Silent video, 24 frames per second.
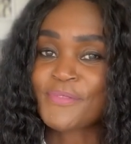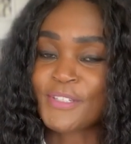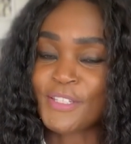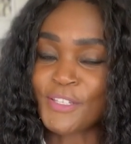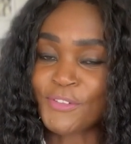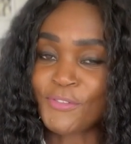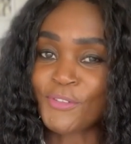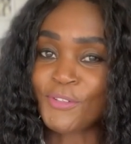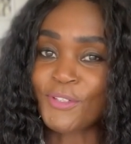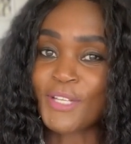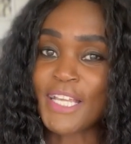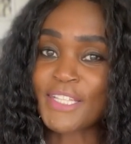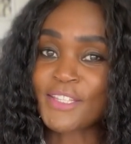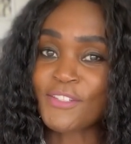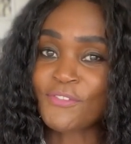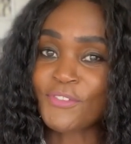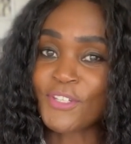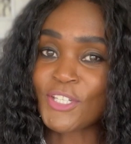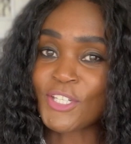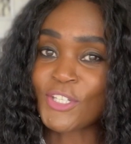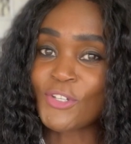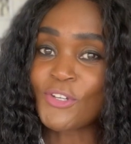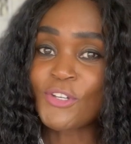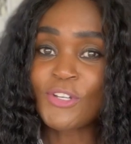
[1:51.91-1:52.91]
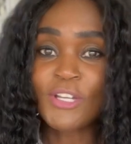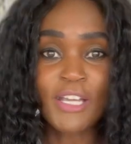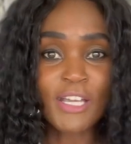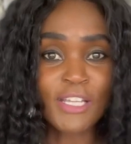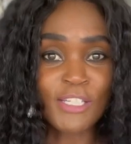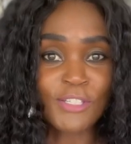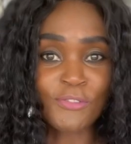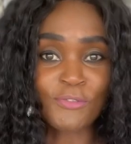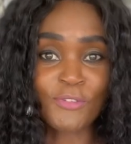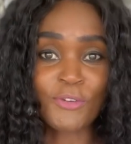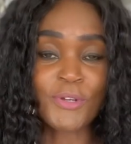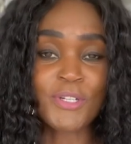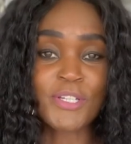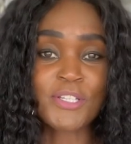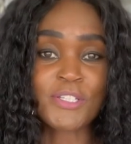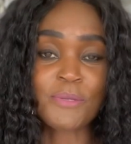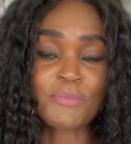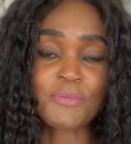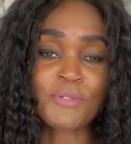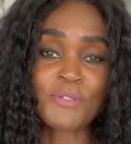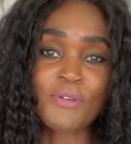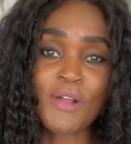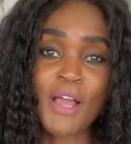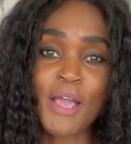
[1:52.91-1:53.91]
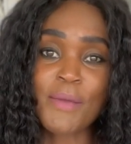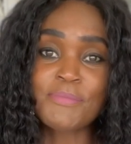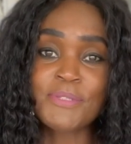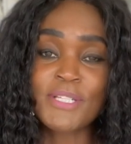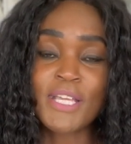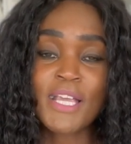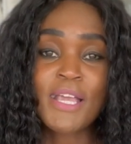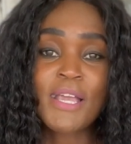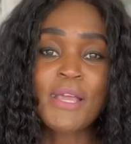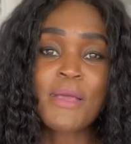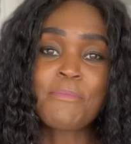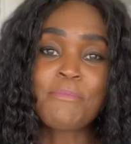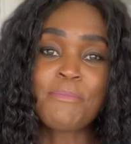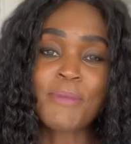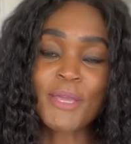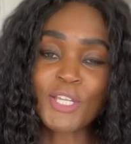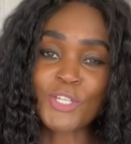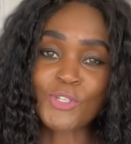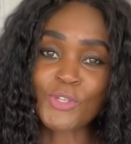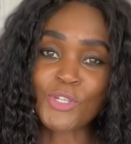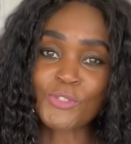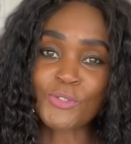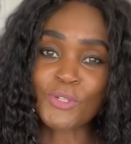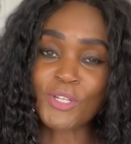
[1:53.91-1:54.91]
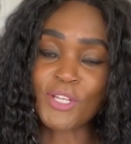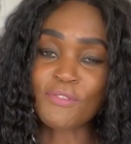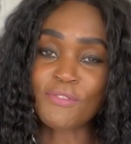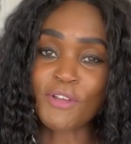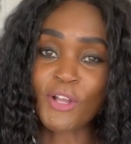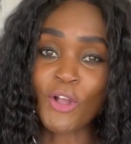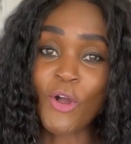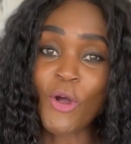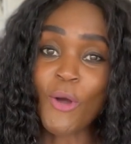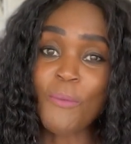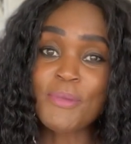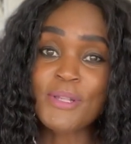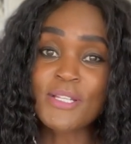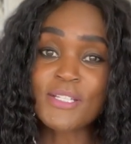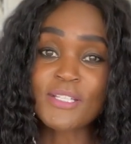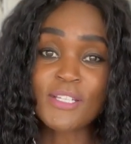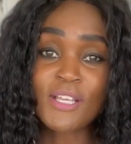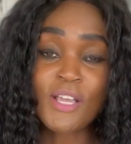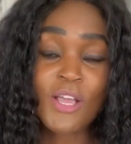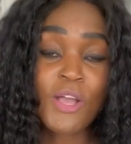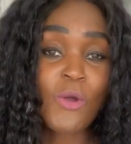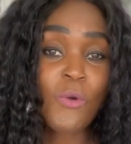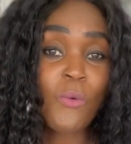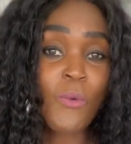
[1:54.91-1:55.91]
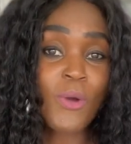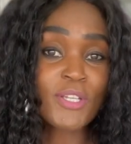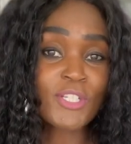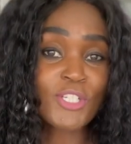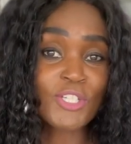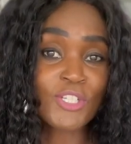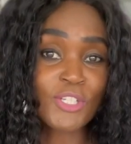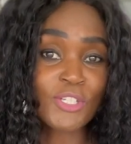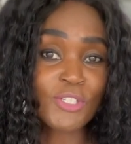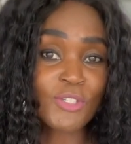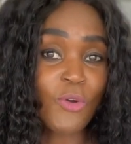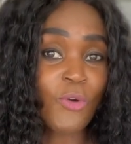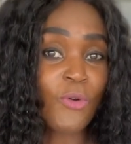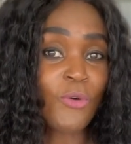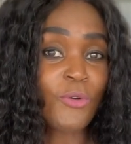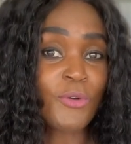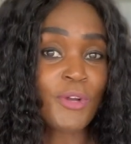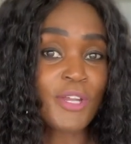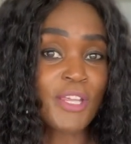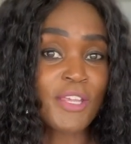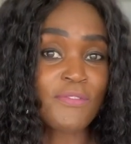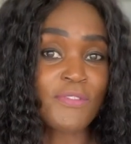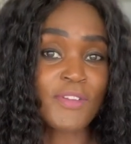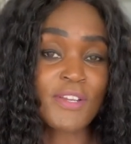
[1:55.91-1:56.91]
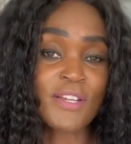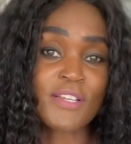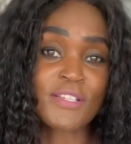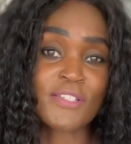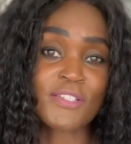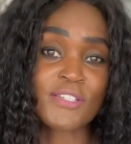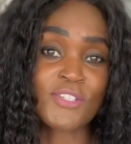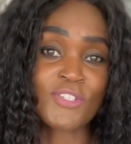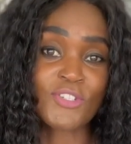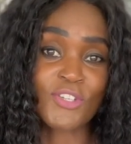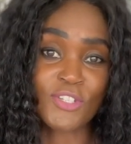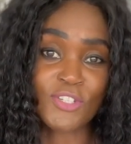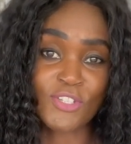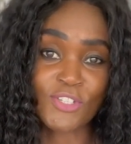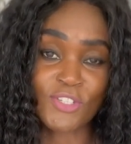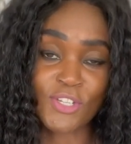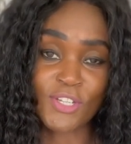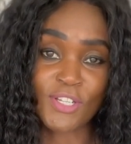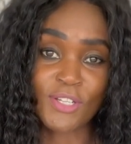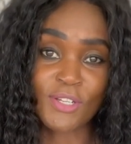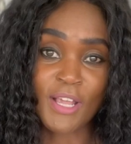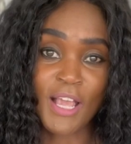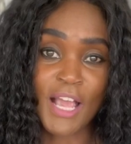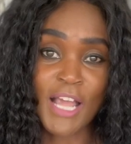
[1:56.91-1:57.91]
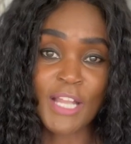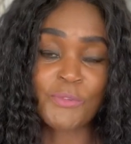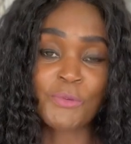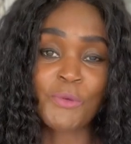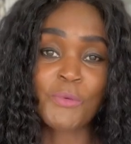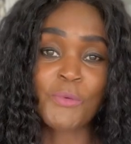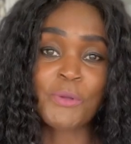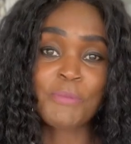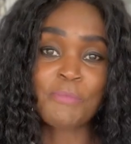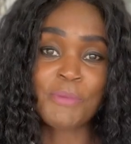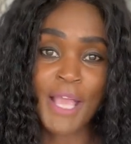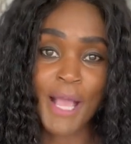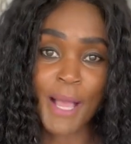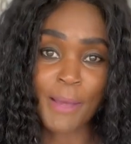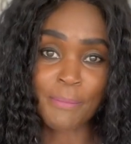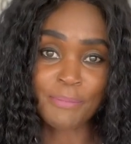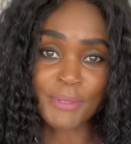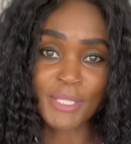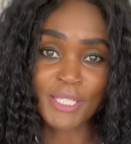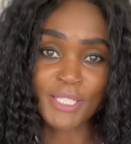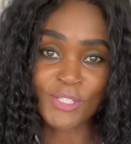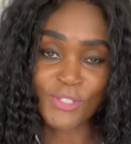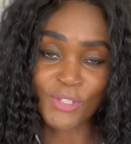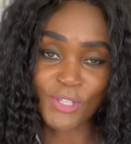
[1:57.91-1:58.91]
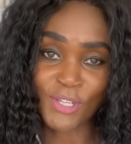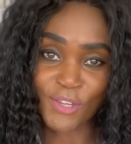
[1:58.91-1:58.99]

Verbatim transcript: If you like the video and you've already subscribed, make sure to leave a comment, question, or even a suggestion, and we will be happy to